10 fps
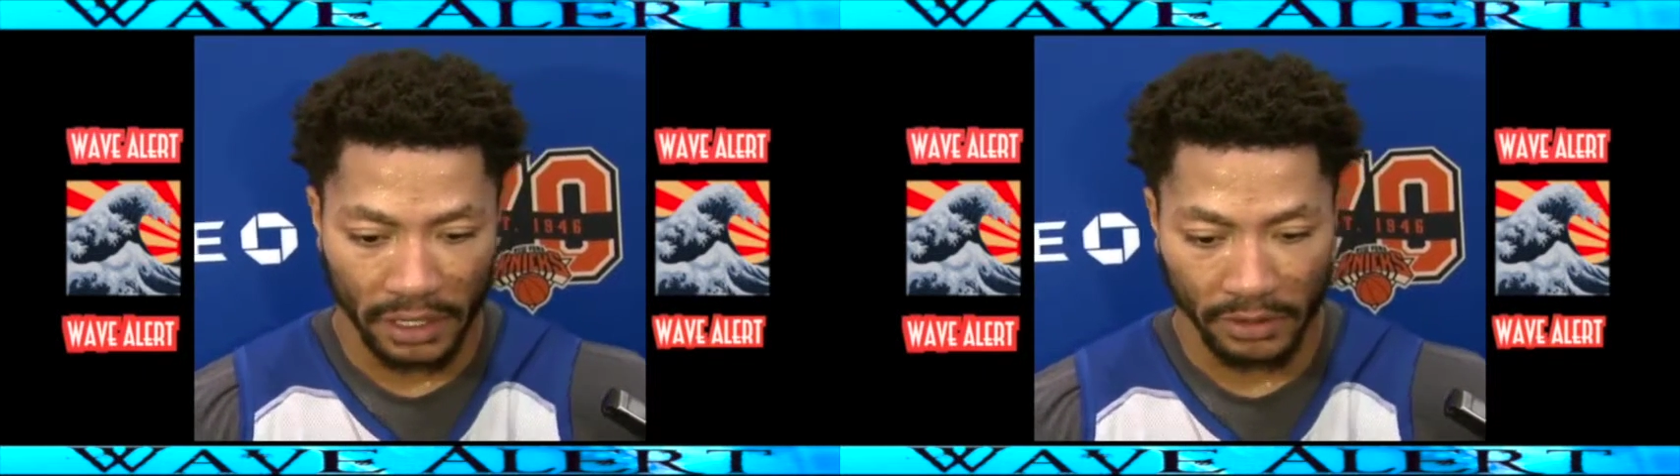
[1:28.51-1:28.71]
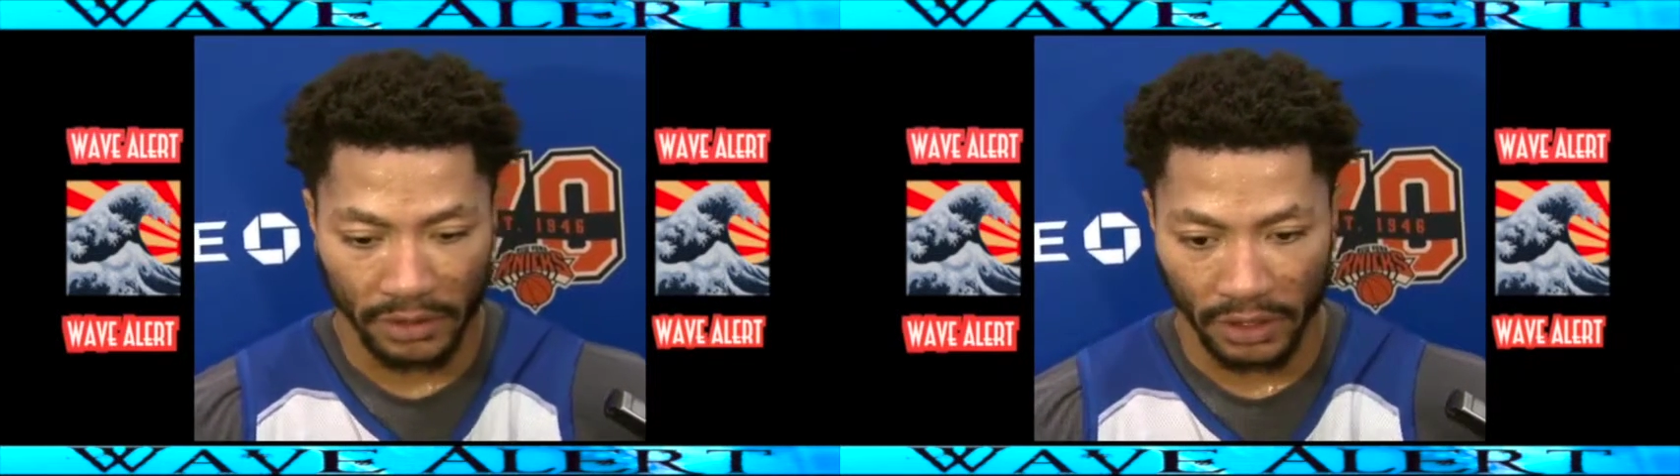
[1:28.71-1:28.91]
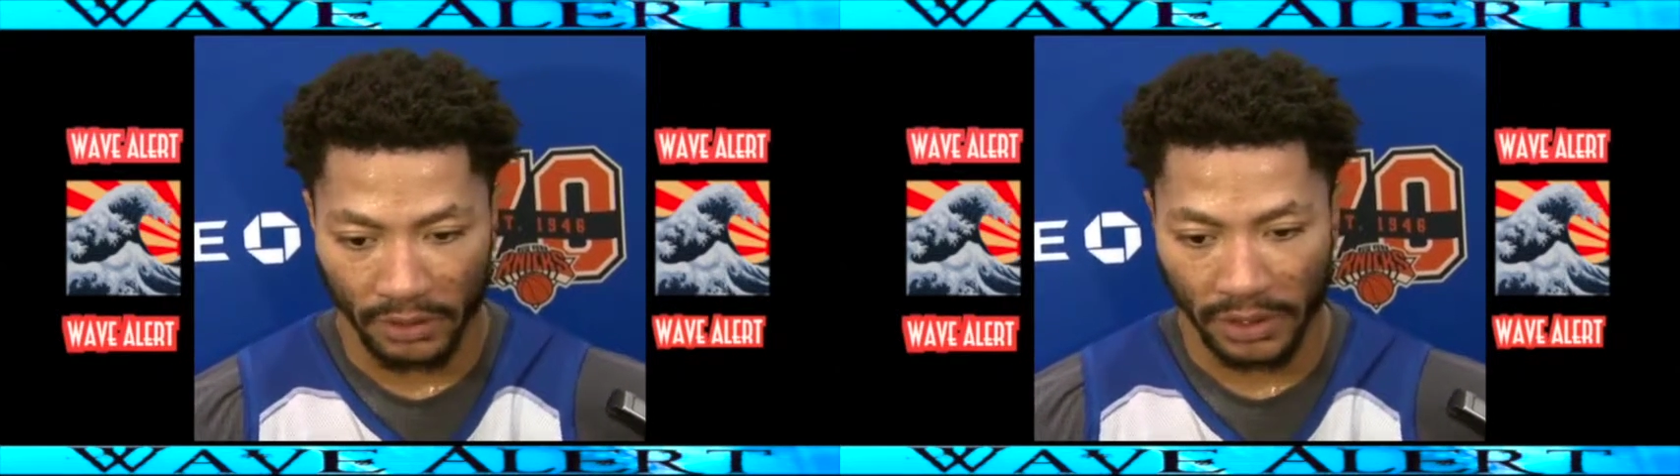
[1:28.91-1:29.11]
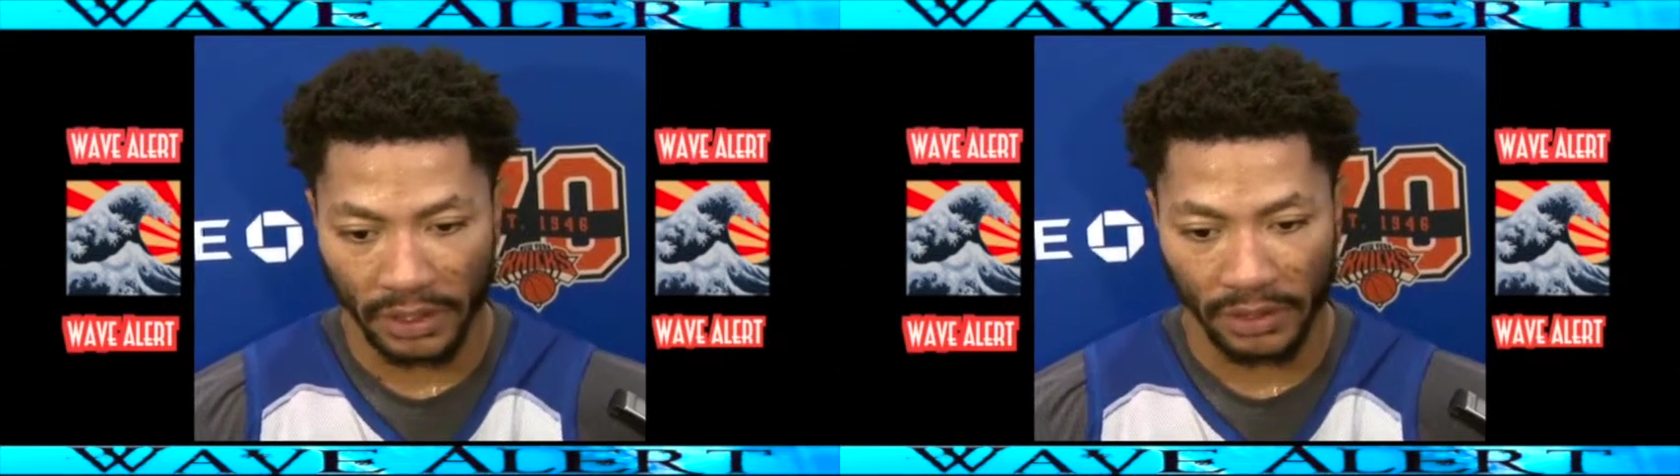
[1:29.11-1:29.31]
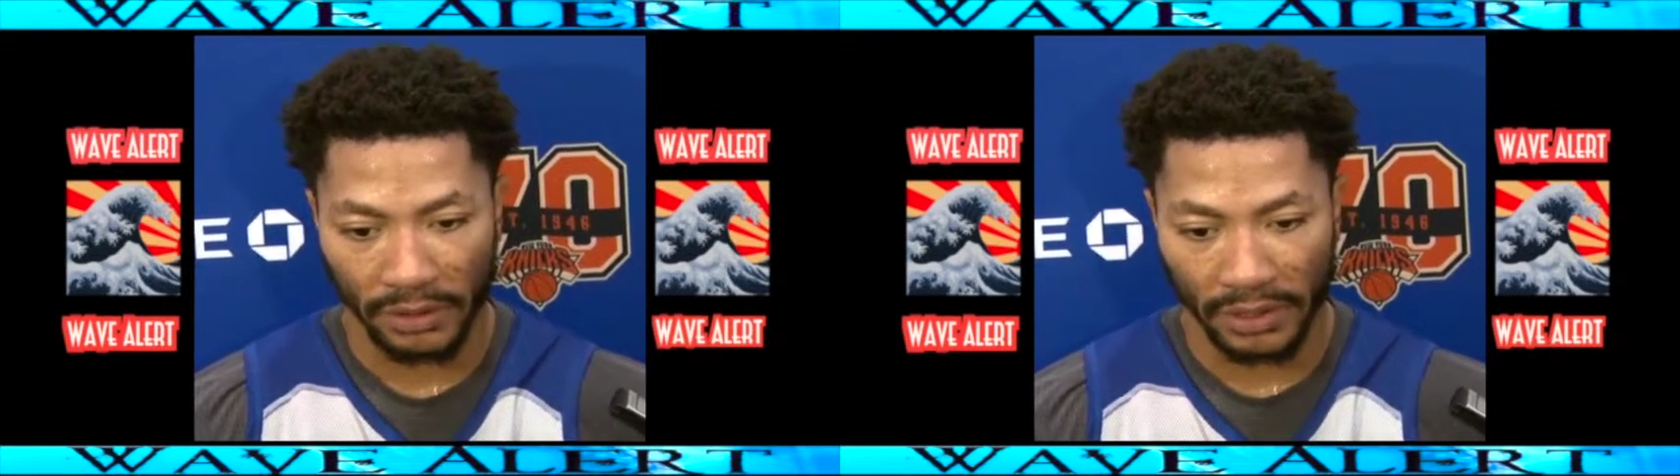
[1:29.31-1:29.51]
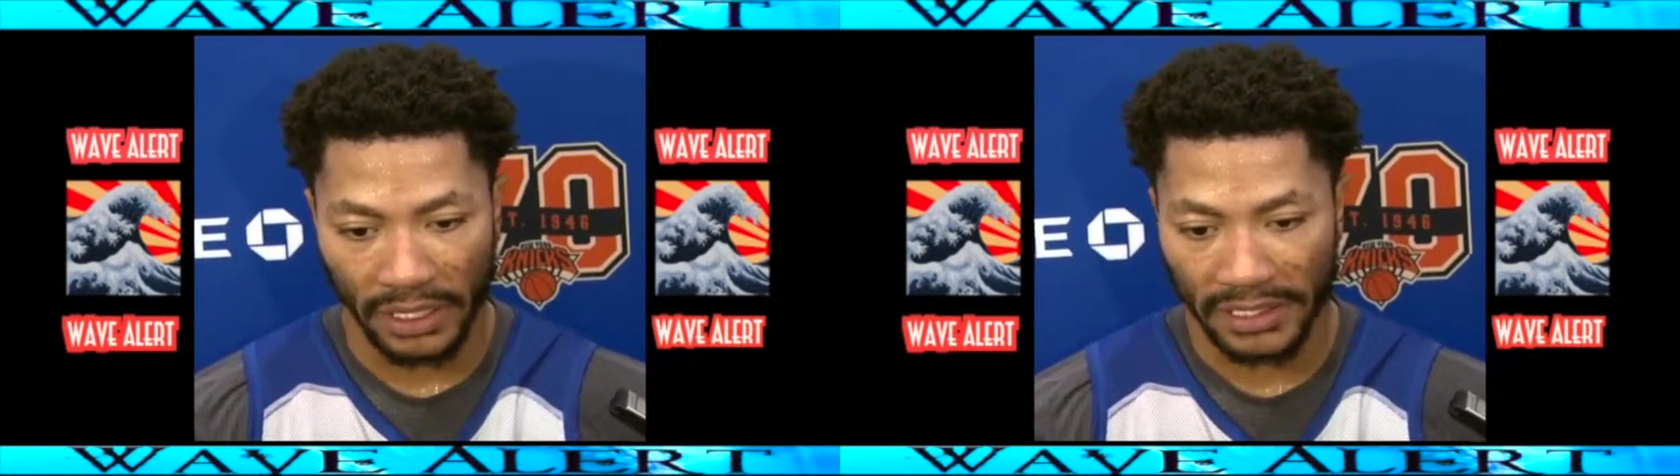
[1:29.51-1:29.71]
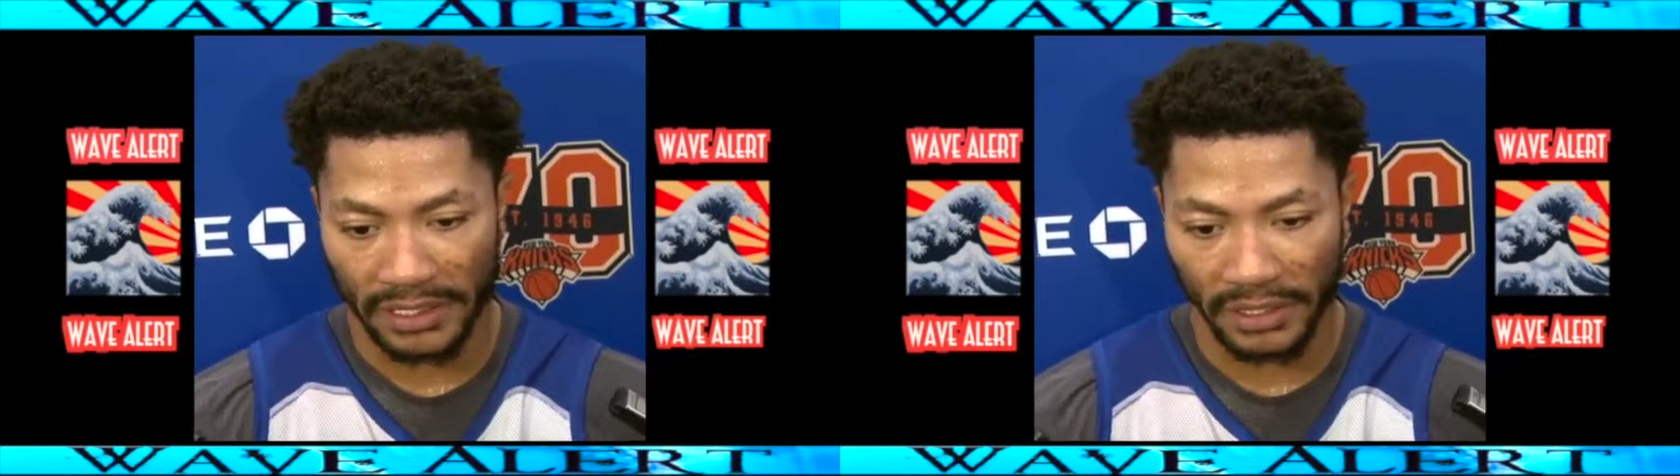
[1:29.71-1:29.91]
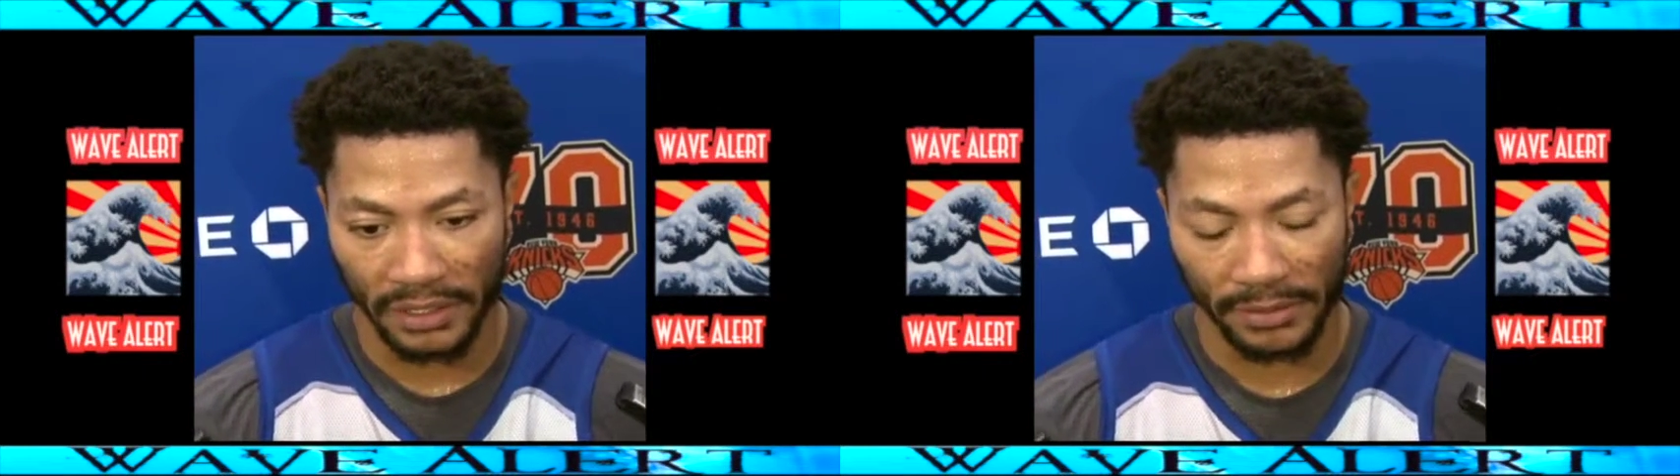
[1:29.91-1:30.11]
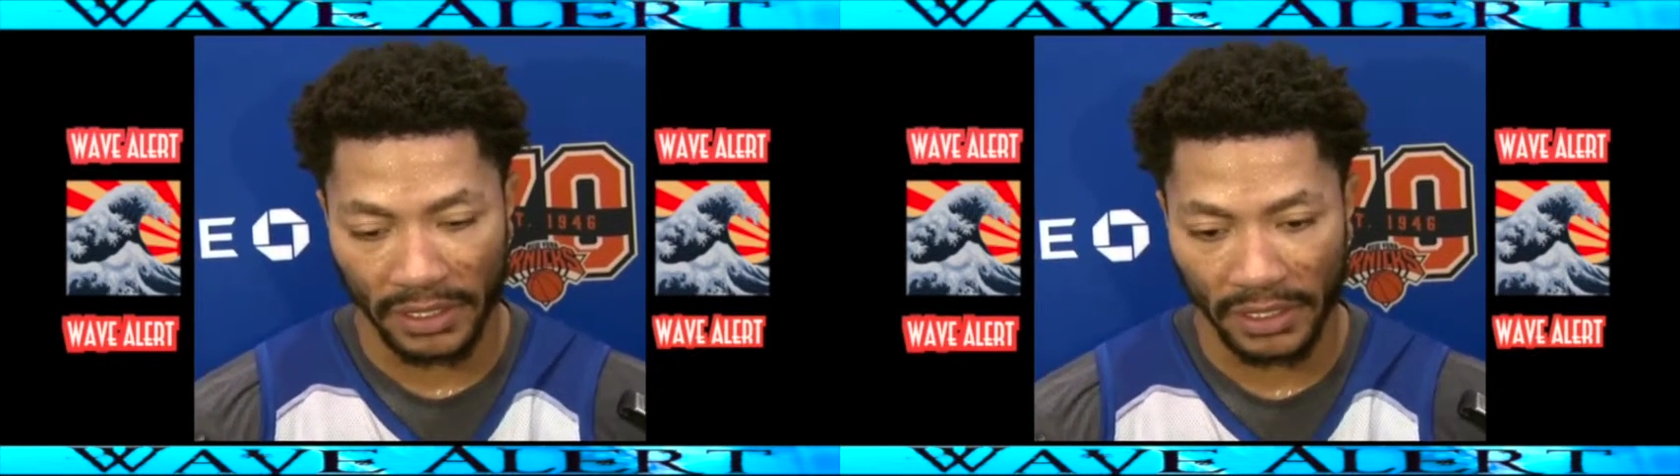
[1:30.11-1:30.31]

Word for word: You know, we, we lost some,